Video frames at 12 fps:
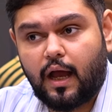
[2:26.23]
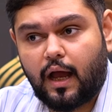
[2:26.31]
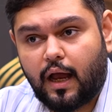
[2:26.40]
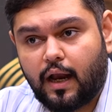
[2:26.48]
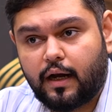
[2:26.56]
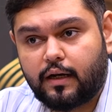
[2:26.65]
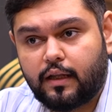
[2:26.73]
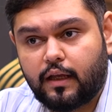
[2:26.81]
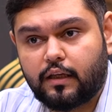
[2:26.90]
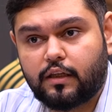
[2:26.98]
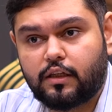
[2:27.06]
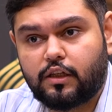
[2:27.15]
and
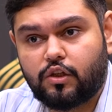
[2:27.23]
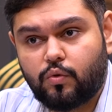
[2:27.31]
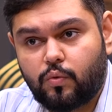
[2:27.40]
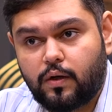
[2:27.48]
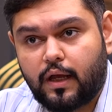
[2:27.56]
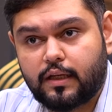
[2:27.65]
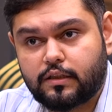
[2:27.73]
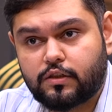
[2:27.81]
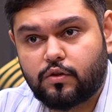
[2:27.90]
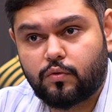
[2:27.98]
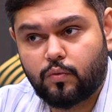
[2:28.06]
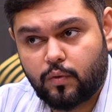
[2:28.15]
US
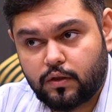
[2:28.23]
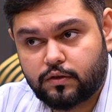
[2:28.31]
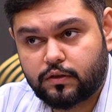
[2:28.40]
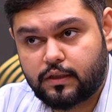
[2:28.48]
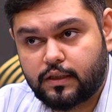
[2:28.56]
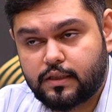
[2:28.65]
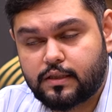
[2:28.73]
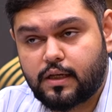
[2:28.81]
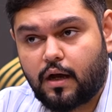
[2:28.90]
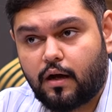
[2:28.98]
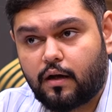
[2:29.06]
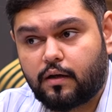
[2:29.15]
universities
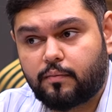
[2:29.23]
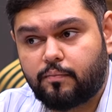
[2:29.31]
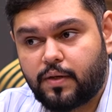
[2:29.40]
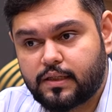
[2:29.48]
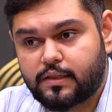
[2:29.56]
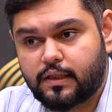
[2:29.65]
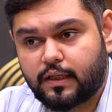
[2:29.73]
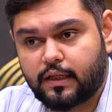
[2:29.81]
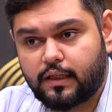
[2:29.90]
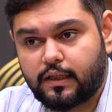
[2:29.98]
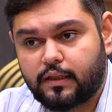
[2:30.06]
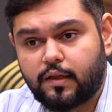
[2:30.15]
are
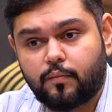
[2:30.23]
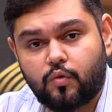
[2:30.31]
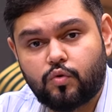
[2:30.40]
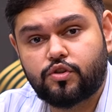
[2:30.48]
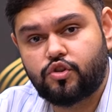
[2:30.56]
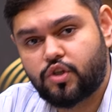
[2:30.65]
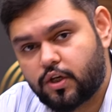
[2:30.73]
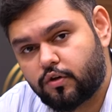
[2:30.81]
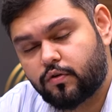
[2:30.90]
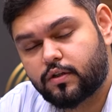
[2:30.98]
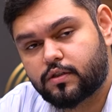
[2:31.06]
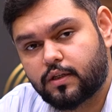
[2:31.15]
basically the most
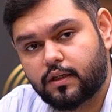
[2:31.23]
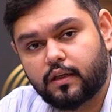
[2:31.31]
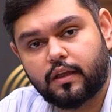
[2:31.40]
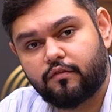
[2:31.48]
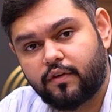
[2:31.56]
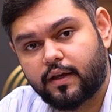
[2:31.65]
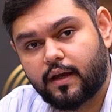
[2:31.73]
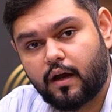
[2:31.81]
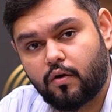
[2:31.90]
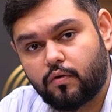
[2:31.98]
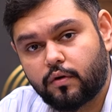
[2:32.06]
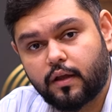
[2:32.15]
generous in giving
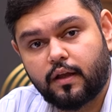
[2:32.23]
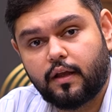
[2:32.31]
out